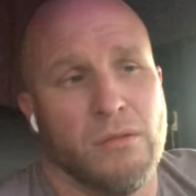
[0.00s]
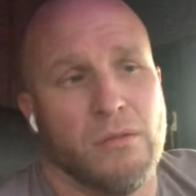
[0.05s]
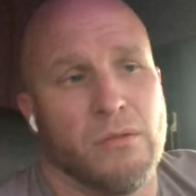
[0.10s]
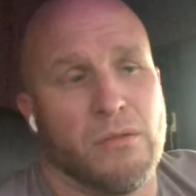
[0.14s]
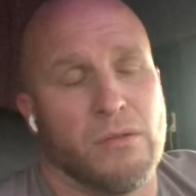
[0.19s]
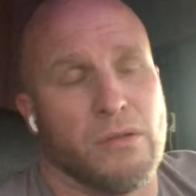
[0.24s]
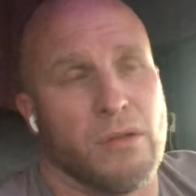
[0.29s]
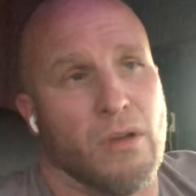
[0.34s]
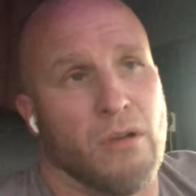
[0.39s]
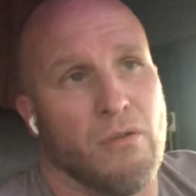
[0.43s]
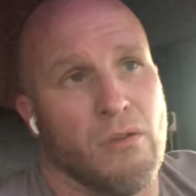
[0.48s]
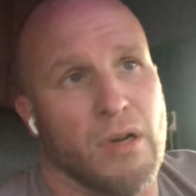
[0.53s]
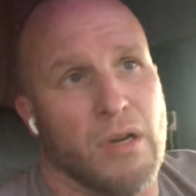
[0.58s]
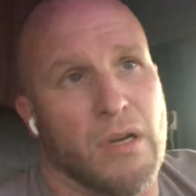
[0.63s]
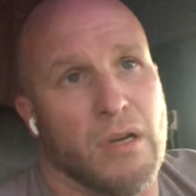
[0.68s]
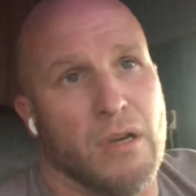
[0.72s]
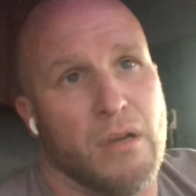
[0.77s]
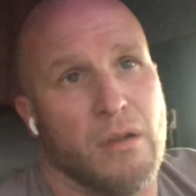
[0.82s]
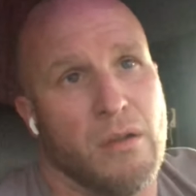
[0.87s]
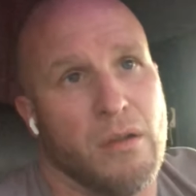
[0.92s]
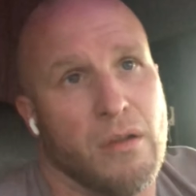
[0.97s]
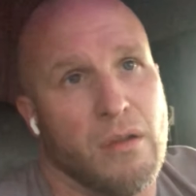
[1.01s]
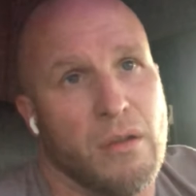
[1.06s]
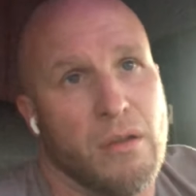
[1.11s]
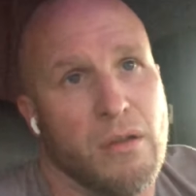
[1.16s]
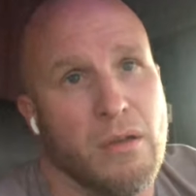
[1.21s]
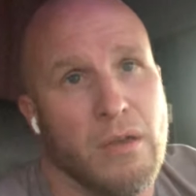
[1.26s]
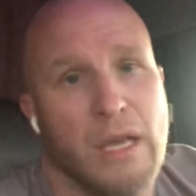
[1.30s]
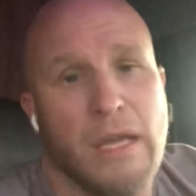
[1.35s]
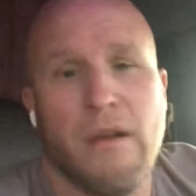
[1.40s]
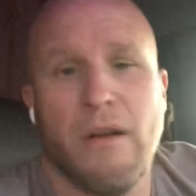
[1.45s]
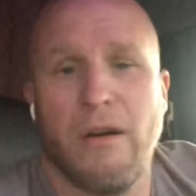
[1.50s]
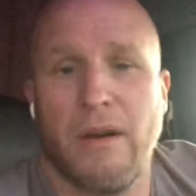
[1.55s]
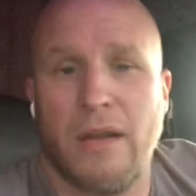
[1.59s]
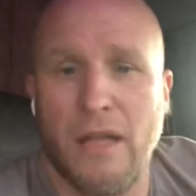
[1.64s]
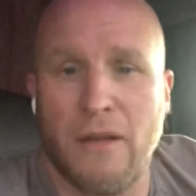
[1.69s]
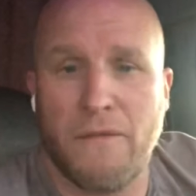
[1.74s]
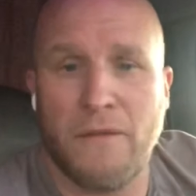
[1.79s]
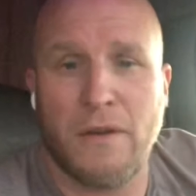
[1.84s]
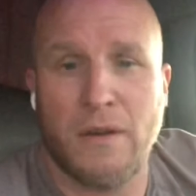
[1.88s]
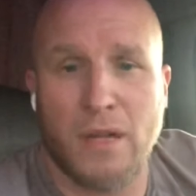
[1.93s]
So Here at
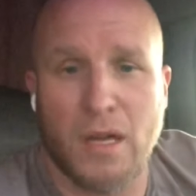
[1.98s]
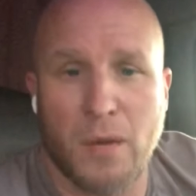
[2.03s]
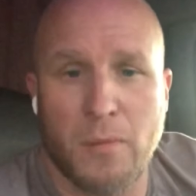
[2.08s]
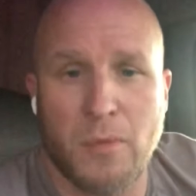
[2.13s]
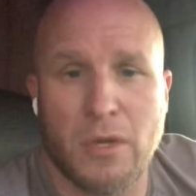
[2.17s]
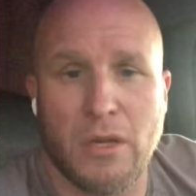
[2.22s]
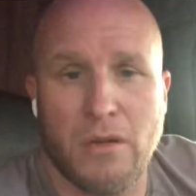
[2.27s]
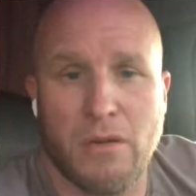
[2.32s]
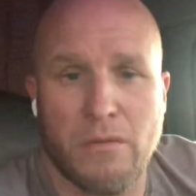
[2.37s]
F&W,